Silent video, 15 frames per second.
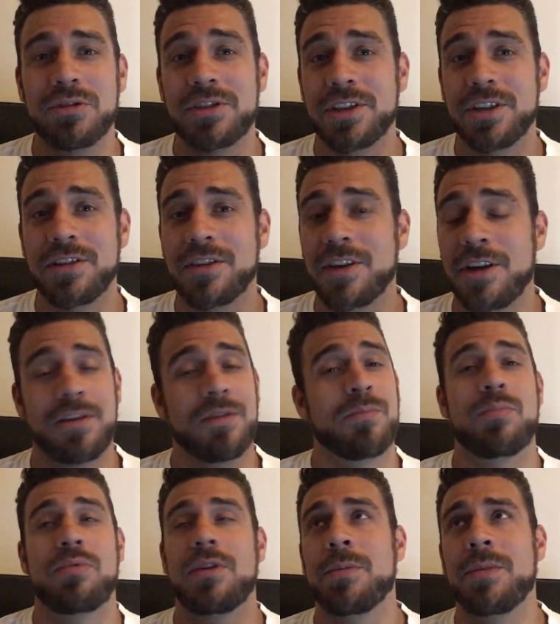which is on.
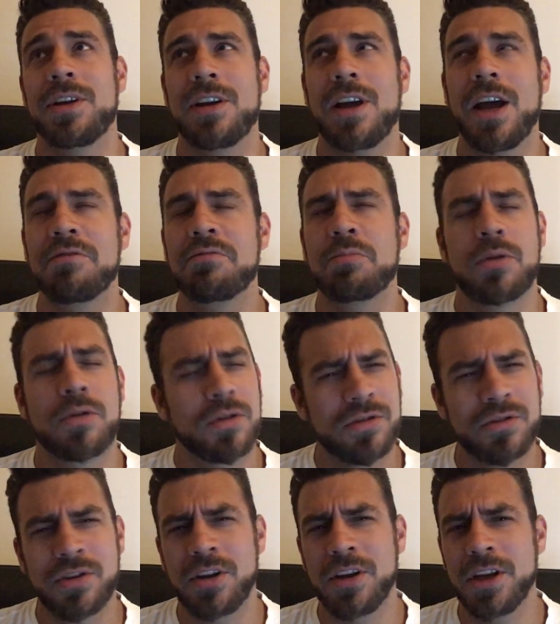I mean, I've
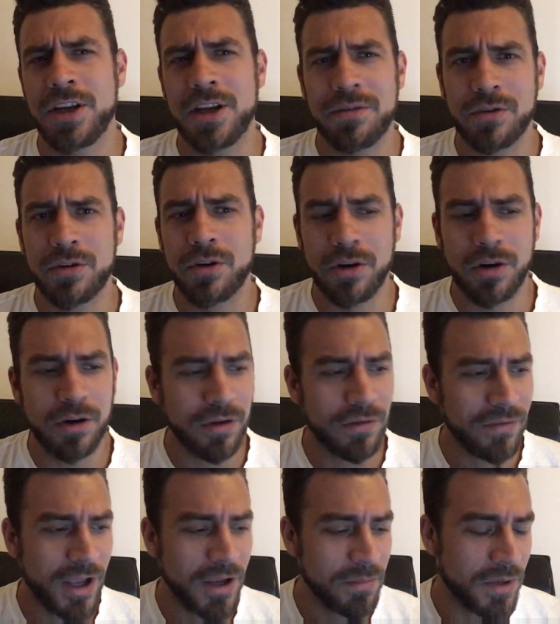personally never heard
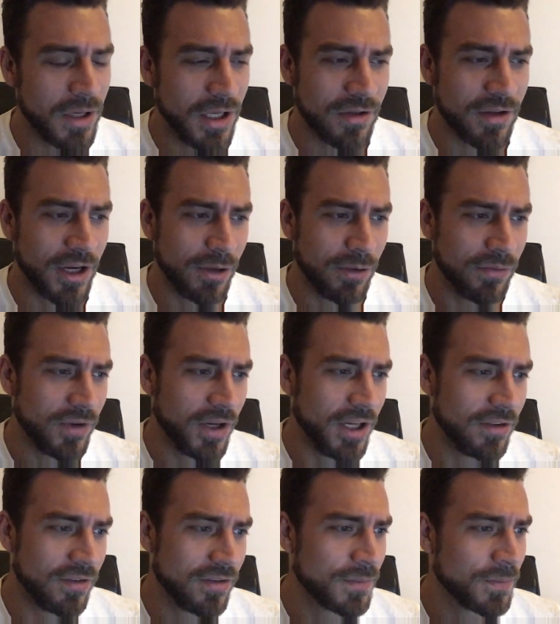of that many title
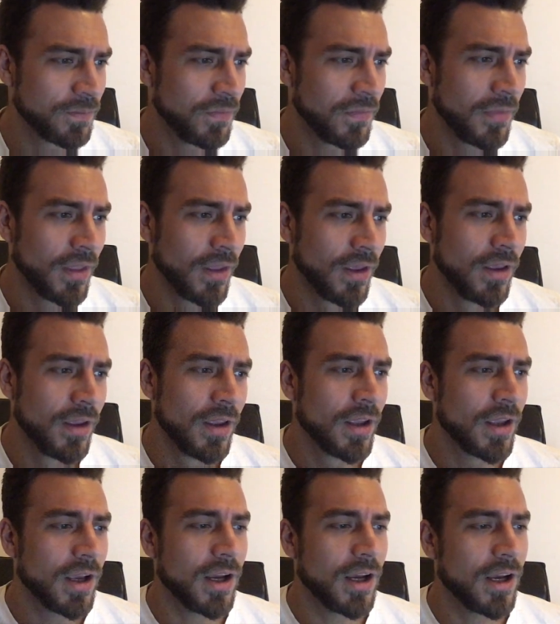fights.
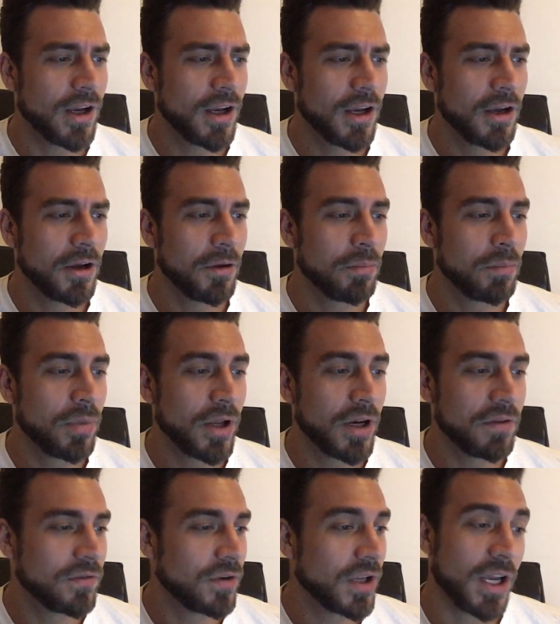Uh,
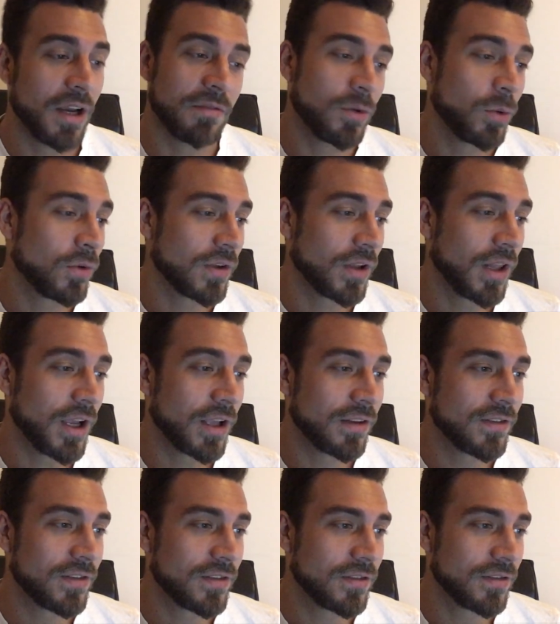but yeah, there was a
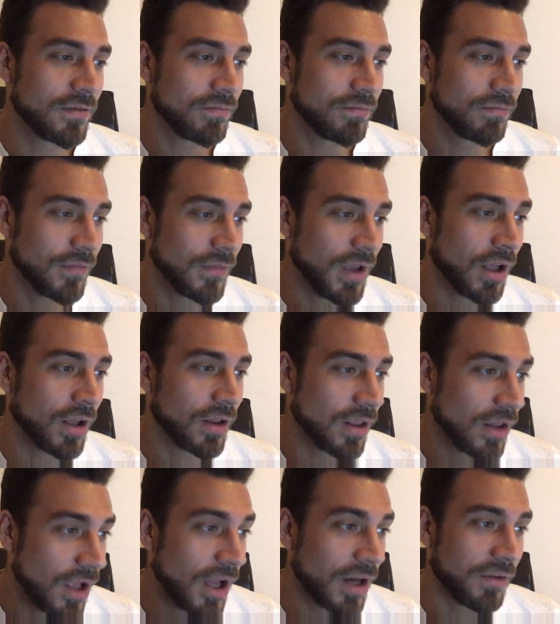lot, a
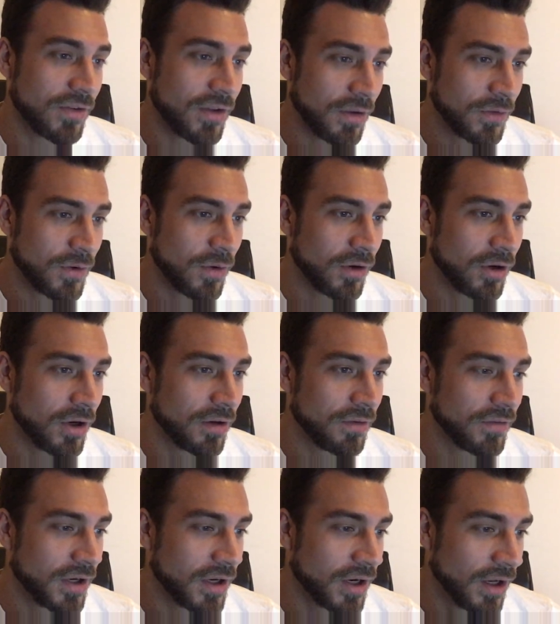lot of stuff going
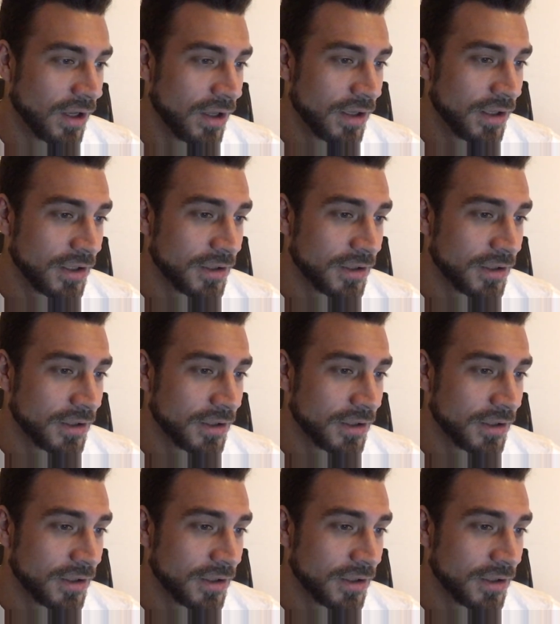on there.